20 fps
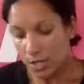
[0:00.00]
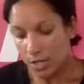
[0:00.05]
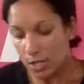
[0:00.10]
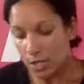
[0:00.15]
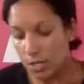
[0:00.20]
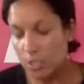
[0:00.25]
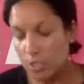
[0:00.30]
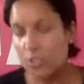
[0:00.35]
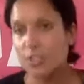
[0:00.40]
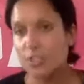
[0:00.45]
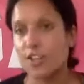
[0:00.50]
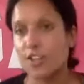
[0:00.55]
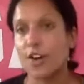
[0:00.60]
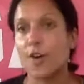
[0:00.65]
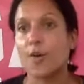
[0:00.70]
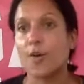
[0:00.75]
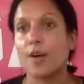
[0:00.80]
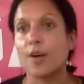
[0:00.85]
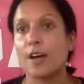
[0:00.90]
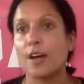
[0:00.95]

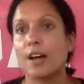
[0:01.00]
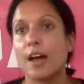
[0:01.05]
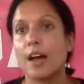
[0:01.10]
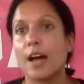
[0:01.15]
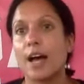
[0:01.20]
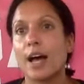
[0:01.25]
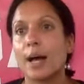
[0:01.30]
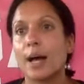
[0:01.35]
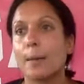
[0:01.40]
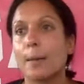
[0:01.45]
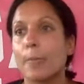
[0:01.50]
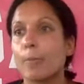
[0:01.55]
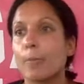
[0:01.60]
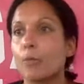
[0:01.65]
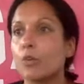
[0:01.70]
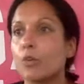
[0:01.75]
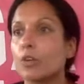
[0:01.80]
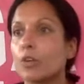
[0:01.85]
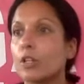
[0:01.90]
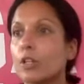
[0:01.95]
So we'll
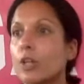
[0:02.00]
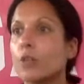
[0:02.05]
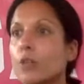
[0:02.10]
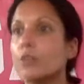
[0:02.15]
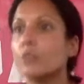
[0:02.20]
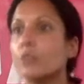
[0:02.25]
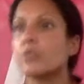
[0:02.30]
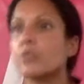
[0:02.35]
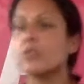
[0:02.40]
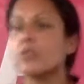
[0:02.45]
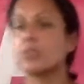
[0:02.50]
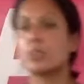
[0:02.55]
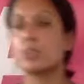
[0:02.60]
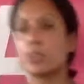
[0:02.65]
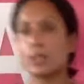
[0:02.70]
close